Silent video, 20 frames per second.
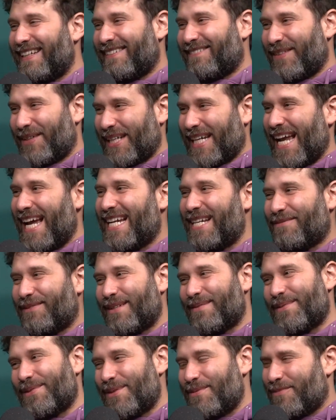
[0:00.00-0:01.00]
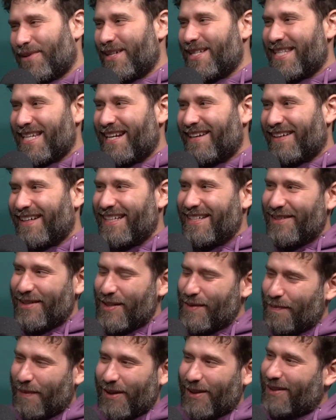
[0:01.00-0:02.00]
We're candy flipping with Prince Harry and your
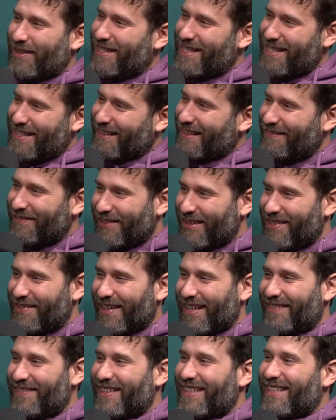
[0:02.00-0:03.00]
Sparklets delivery driver.